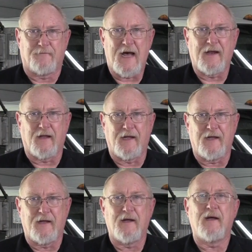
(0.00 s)

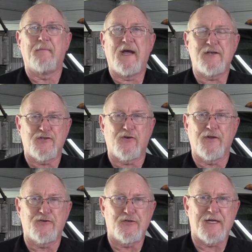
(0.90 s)
Finally, make sure
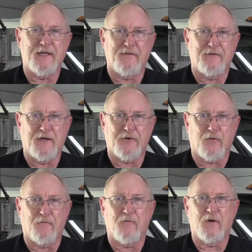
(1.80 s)
that you take the
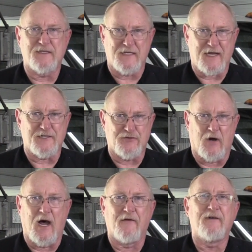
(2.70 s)
vehicle for a test
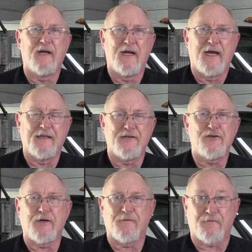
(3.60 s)
drive and that
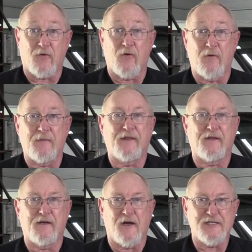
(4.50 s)
you confirm that
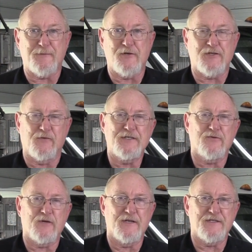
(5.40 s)
the customer's
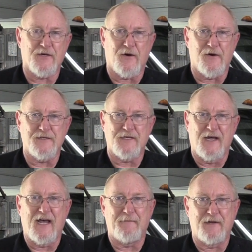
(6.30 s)
original concerns
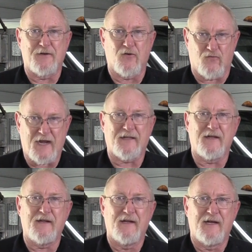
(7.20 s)
have been
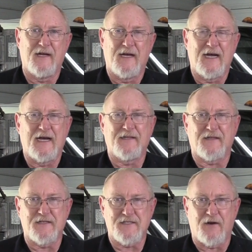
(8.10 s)
corrected and
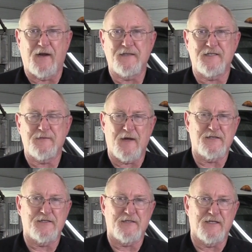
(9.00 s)
that the steering and
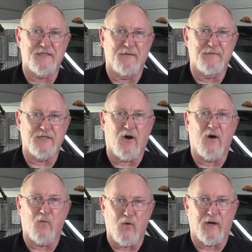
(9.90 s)
suspension systems
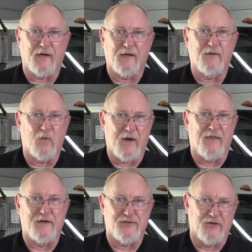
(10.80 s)
are working the way
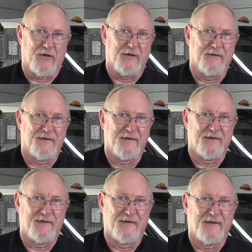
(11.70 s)
they should.
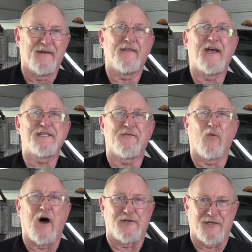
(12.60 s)
Thanks for
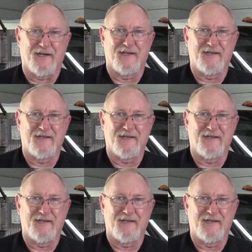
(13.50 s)
watching.